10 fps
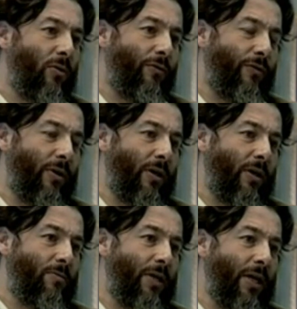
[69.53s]
offer
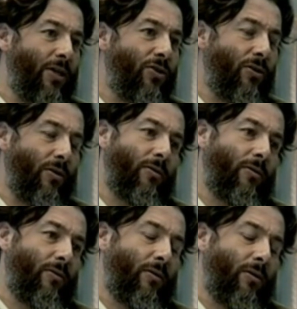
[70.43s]
expiation
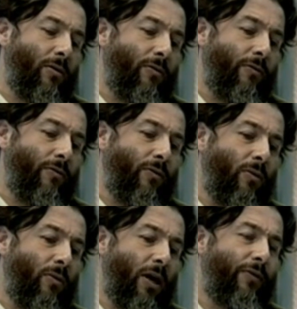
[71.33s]
for
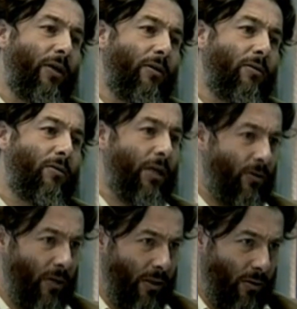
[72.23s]
having
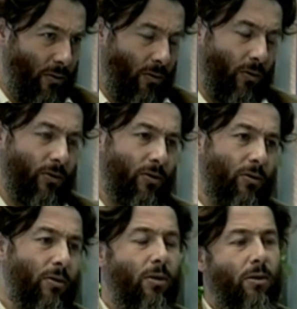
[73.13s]
sexual
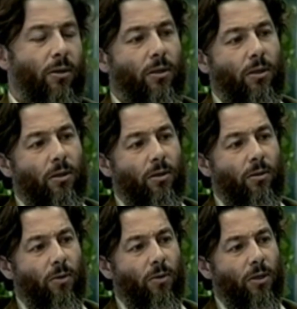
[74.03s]
intercourse
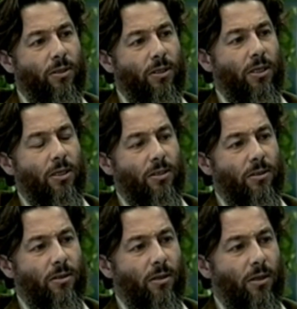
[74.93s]
whilst
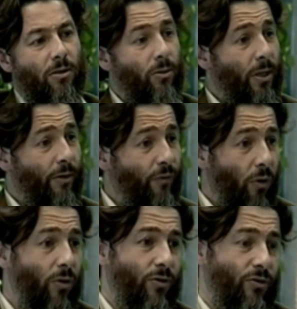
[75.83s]
he's doing a
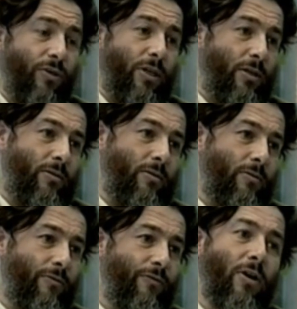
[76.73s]
voluntary
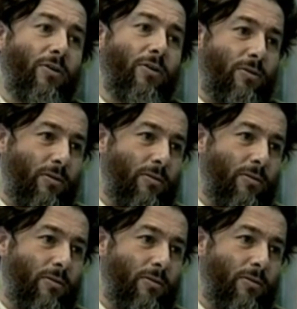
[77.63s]
fast?